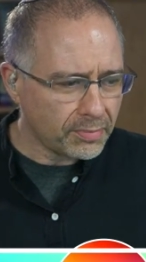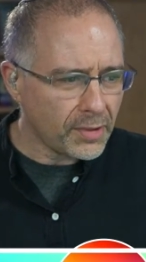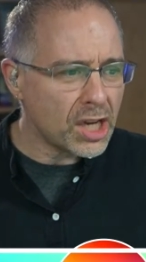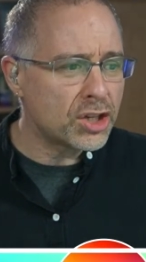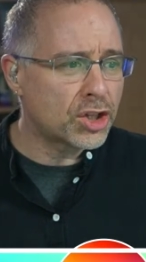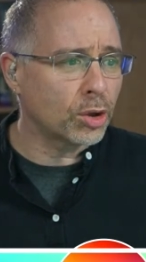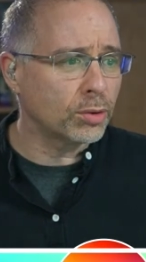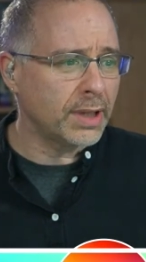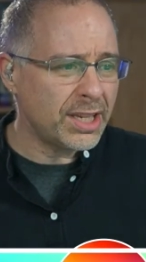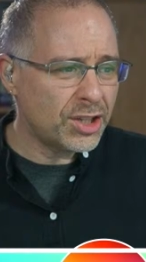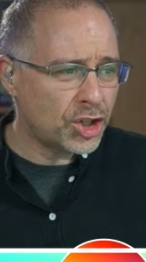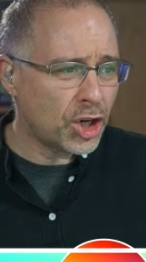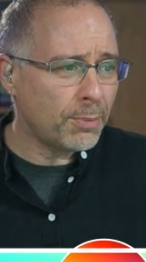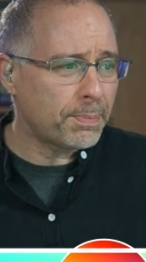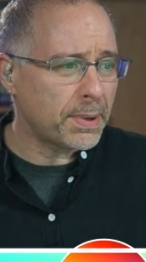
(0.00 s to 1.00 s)
So let's
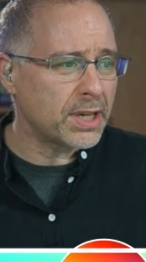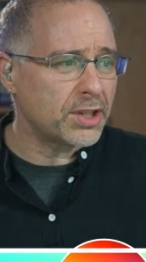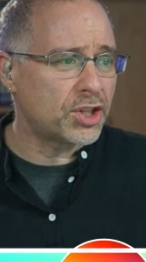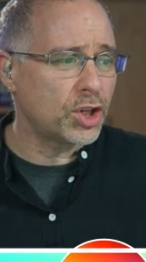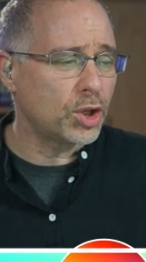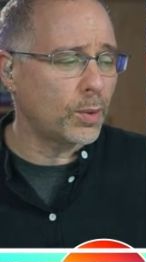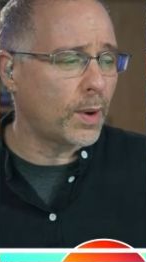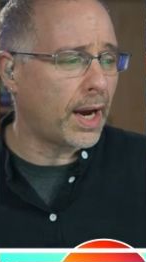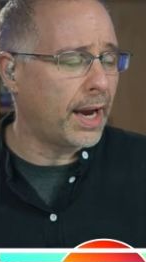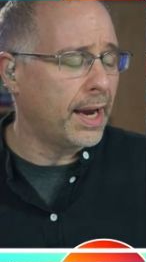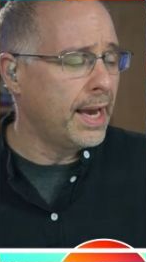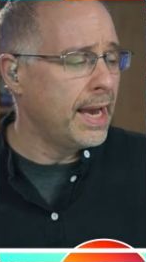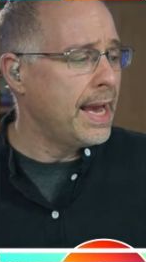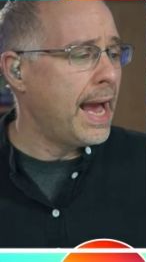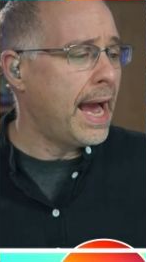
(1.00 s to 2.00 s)
jump into
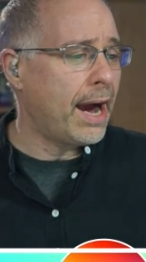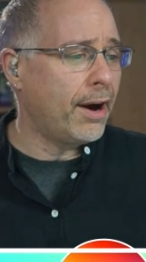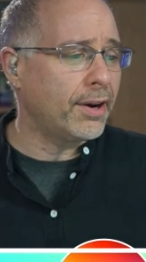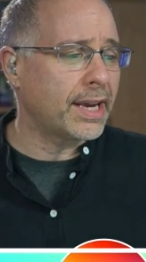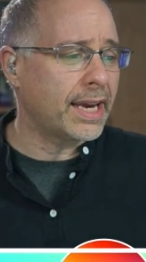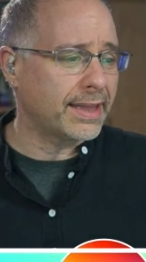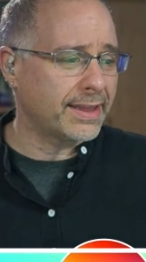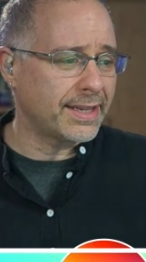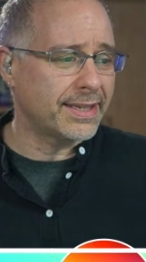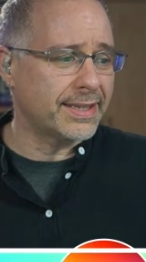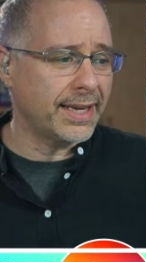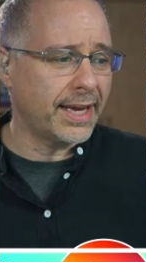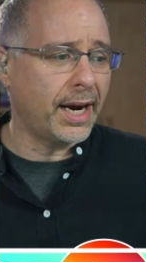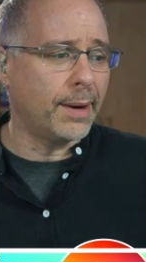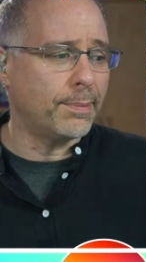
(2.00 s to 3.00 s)
how to get this
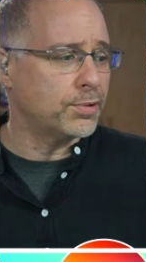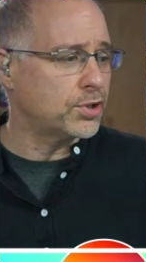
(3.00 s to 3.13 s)
set up.